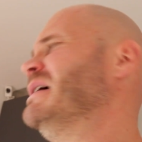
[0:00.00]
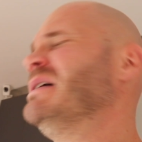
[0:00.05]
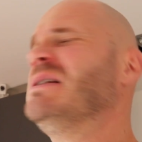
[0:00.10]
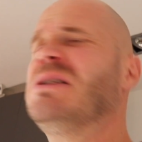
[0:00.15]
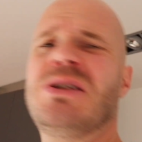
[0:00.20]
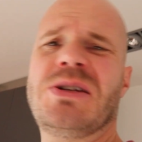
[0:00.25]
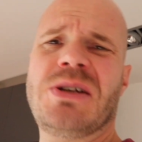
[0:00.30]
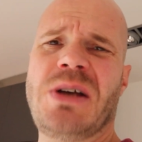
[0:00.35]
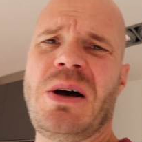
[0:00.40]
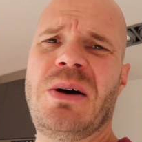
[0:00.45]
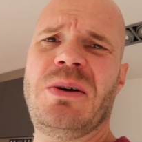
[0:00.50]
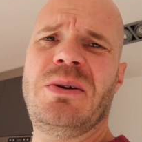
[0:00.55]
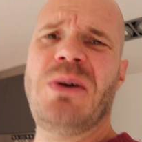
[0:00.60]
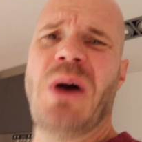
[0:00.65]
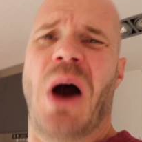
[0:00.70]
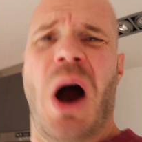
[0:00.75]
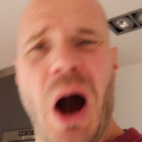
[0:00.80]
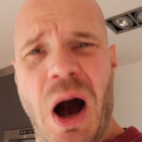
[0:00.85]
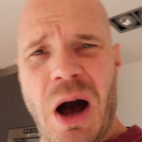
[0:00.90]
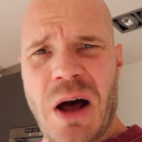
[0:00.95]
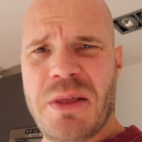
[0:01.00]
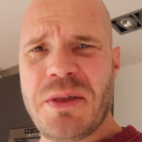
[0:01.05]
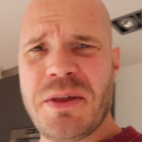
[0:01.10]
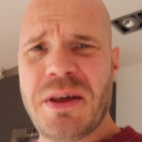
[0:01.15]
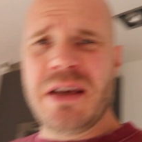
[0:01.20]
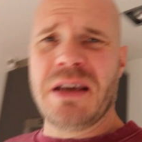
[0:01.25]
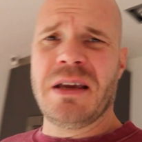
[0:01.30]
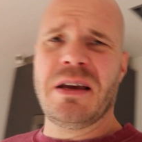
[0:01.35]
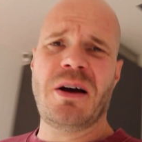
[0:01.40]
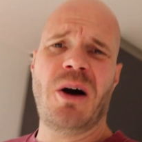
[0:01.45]
So I
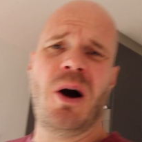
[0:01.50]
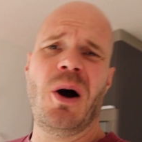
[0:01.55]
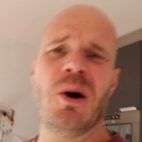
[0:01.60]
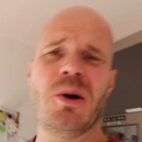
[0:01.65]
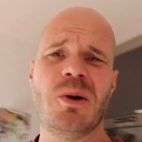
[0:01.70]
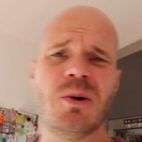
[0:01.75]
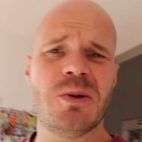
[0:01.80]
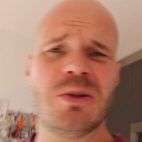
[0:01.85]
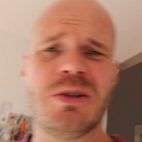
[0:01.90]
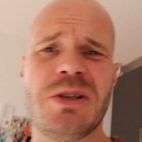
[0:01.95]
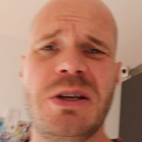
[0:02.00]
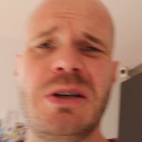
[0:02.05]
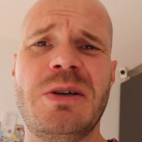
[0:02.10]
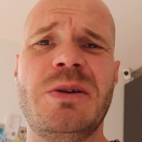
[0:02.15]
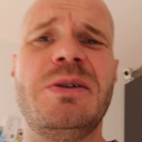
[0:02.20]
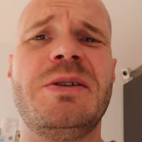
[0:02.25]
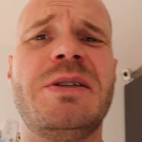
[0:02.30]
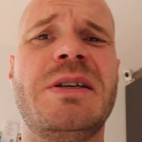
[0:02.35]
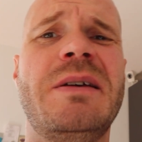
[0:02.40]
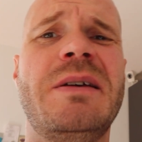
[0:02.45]
think I ought to use